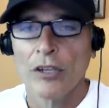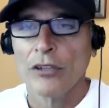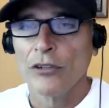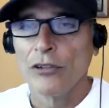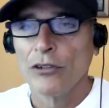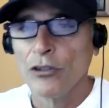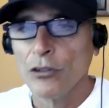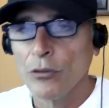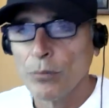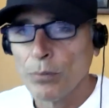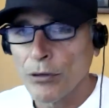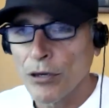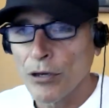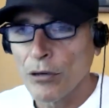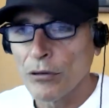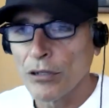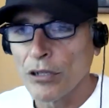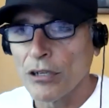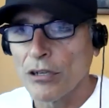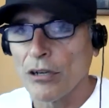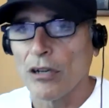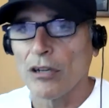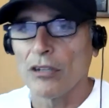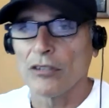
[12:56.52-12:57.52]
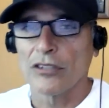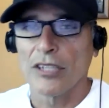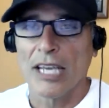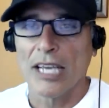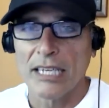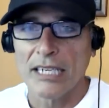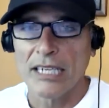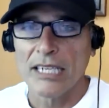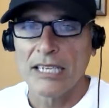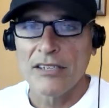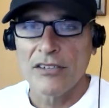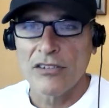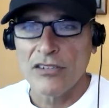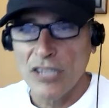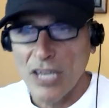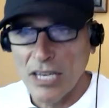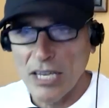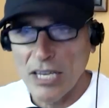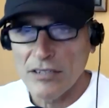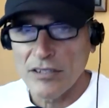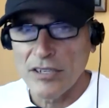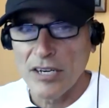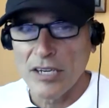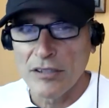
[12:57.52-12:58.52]
new protocols and he's
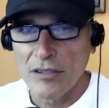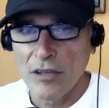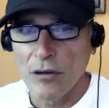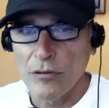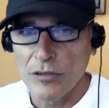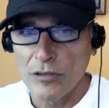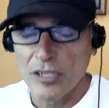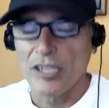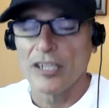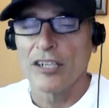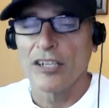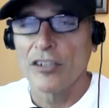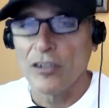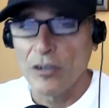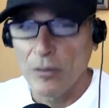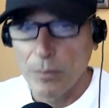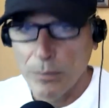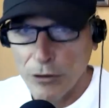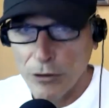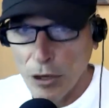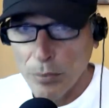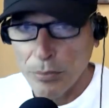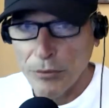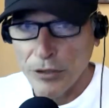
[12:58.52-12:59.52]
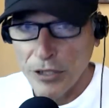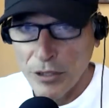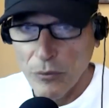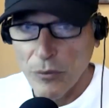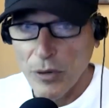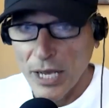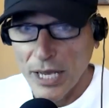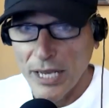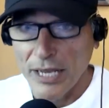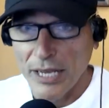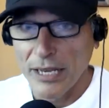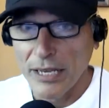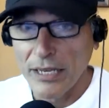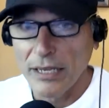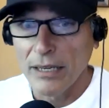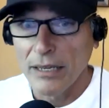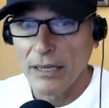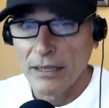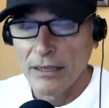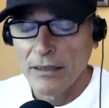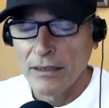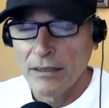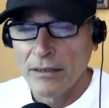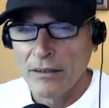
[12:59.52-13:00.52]
testing those in an appropriate way
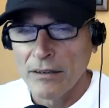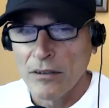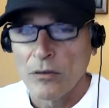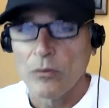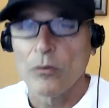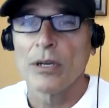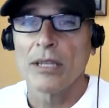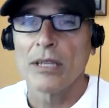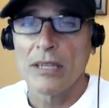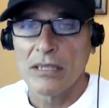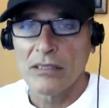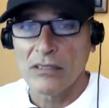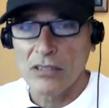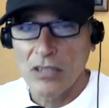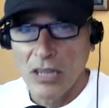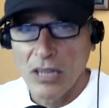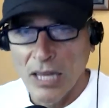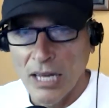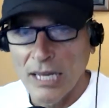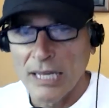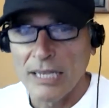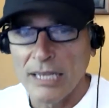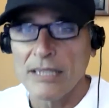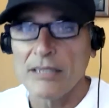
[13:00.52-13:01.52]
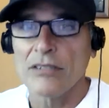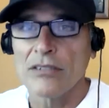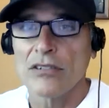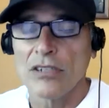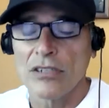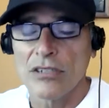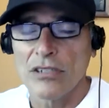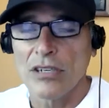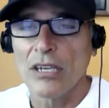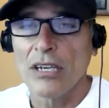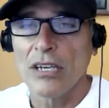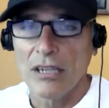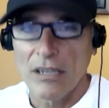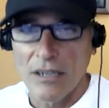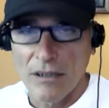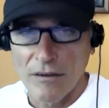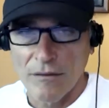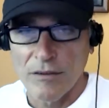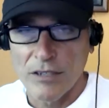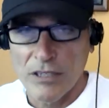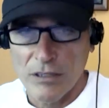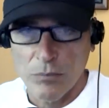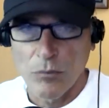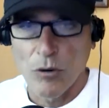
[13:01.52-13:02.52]
with his clients to see
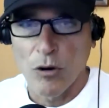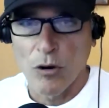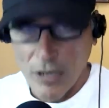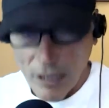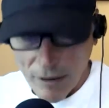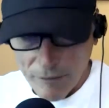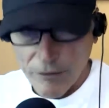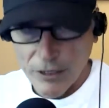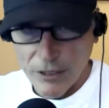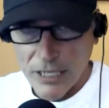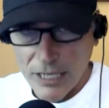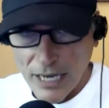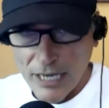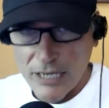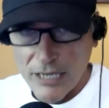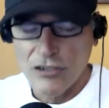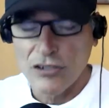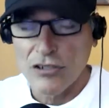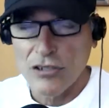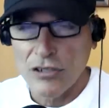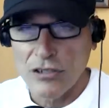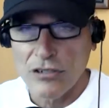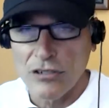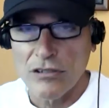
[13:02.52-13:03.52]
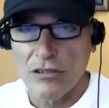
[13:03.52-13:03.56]
if it's more efficacious